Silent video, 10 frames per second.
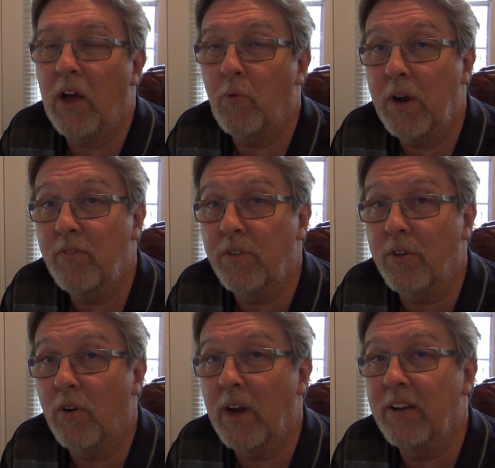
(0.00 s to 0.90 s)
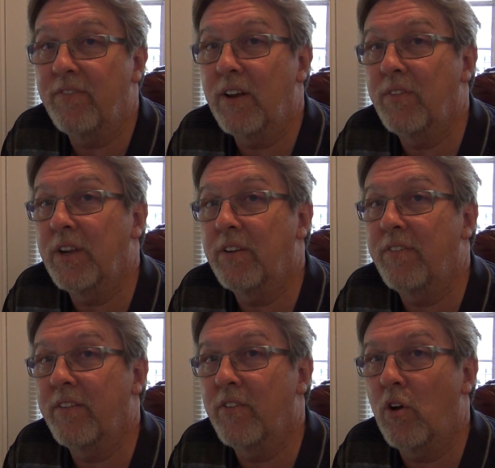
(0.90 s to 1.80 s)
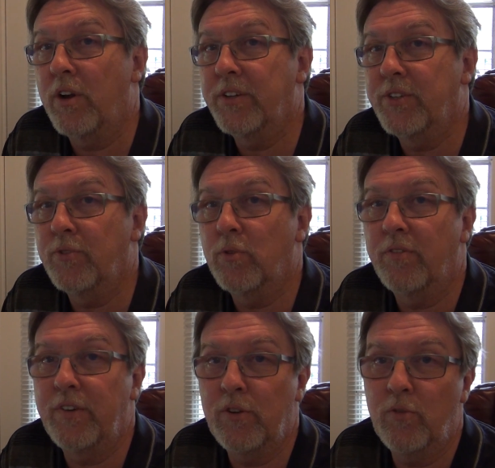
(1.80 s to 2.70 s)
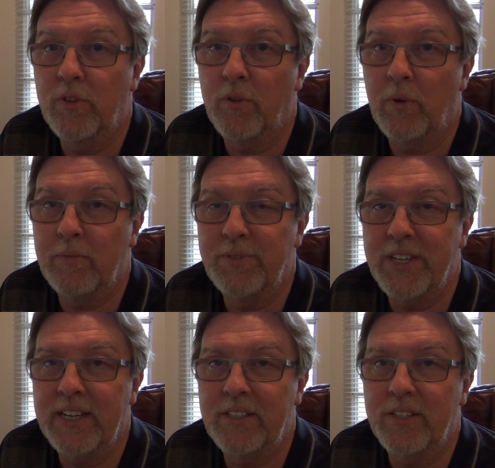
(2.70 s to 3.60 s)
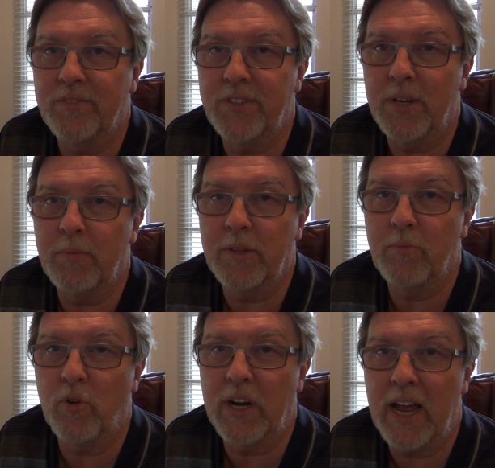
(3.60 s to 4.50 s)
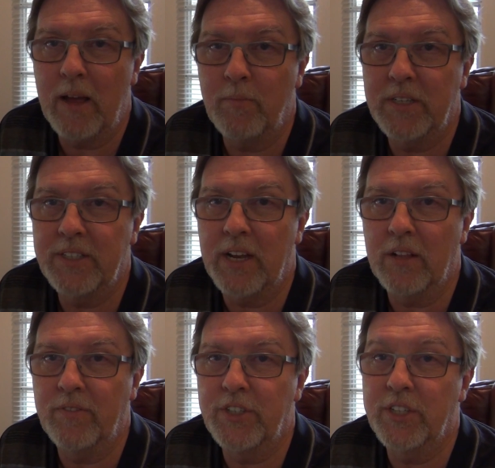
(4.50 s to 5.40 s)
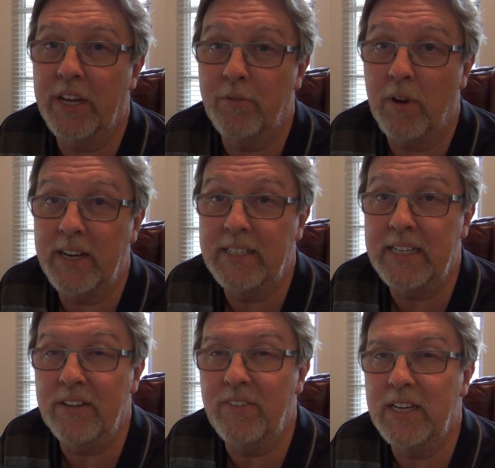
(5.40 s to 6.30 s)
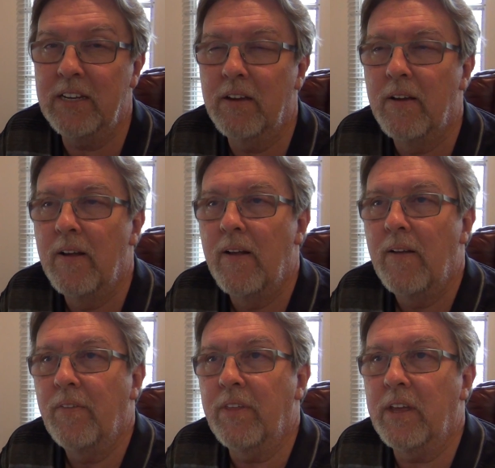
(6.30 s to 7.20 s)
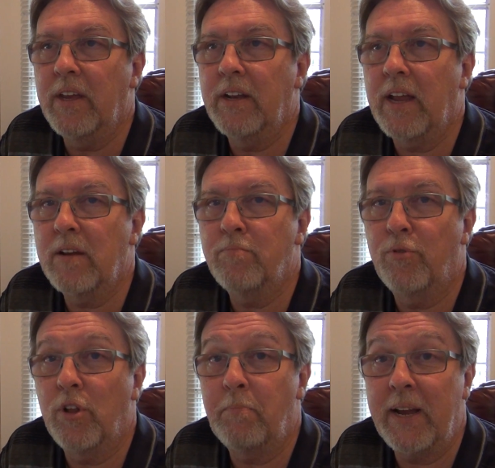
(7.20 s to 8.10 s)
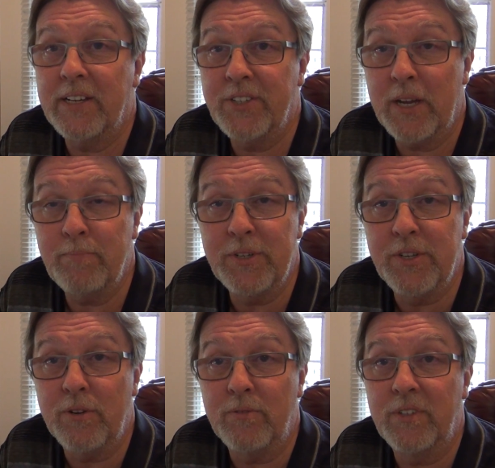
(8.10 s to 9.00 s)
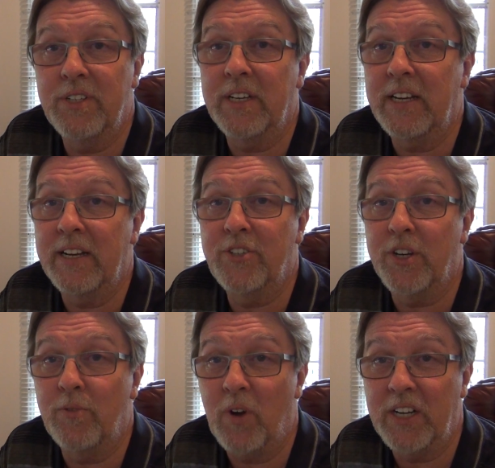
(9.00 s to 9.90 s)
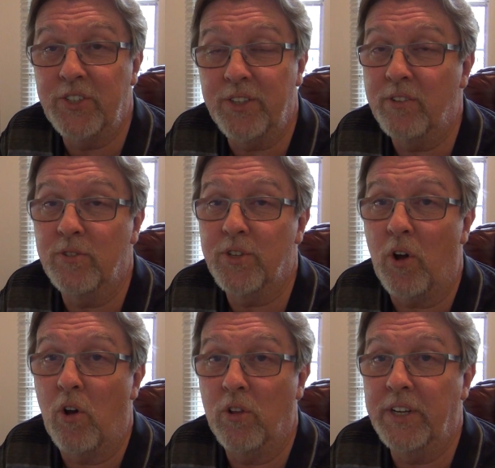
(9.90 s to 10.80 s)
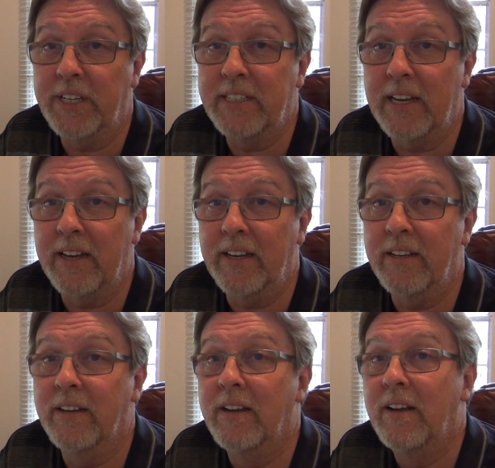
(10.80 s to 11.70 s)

However, though, I have found that if I've gone to a few of the websites of some of the more common television, like Rai TV, that I can pull up past episodes and actually watch those all in Italian.